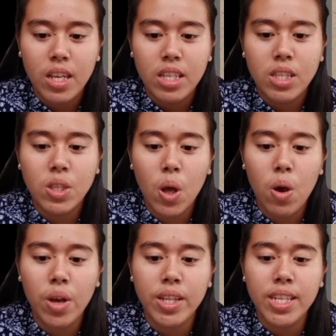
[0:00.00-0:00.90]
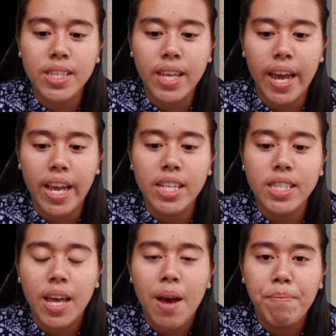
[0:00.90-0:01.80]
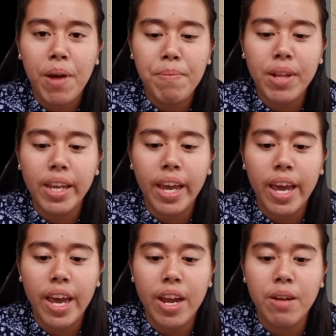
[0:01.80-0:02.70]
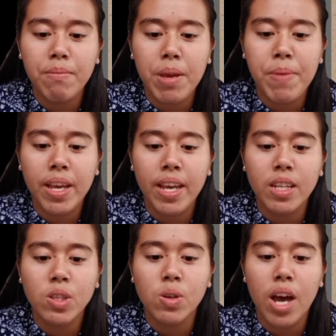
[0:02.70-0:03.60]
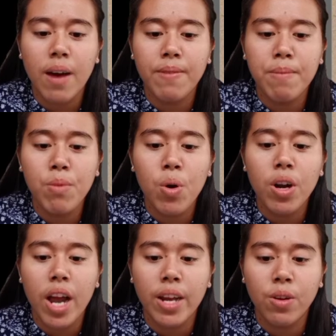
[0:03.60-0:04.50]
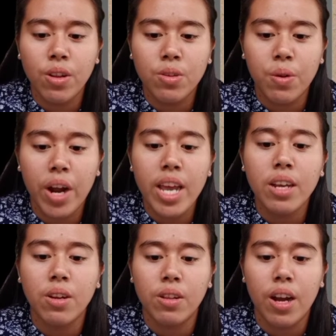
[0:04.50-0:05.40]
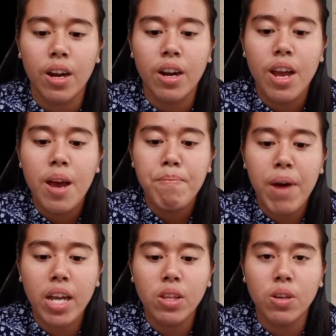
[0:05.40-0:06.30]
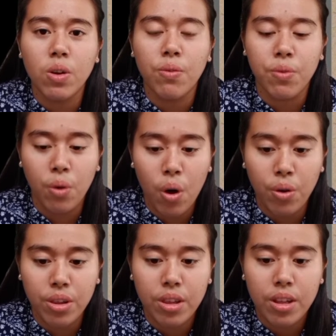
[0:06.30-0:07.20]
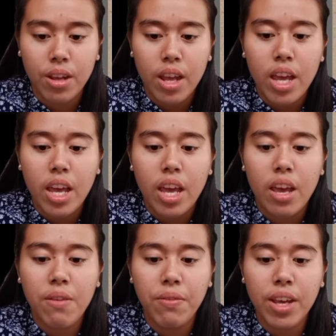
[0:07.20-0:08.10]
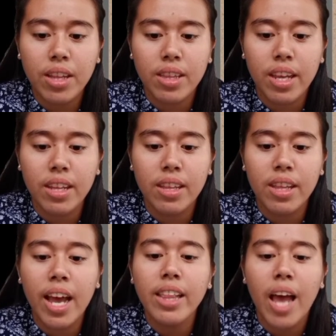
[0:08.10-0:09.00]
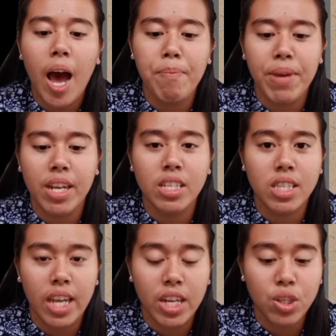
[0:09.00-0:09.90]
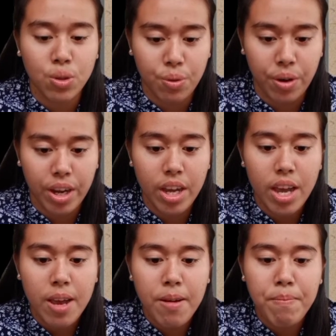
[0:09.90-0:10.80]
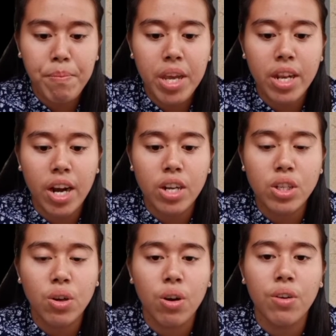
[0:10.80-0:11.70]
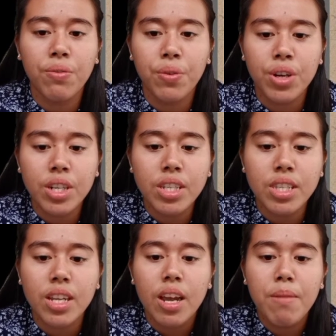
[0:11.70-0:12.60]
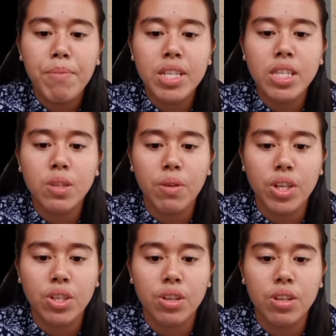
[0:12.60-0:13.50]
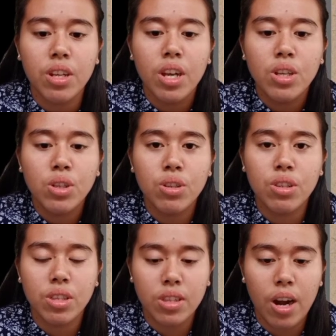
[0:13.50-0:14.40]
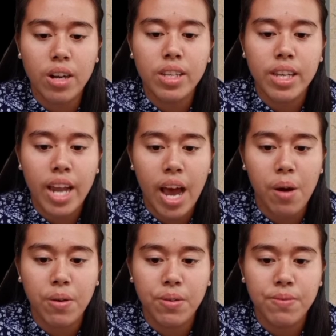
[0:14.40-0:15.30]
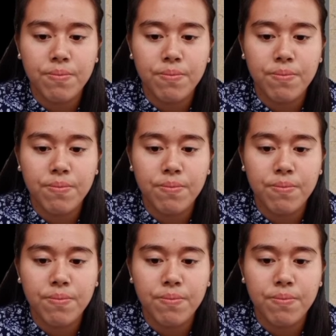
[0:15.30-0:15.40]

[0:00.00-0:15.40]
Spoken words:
So in this case, pubic hair may begin to have a more adult triangular pattern of growth. If it did not happen in stage 3, menarche or first menstruation should start now.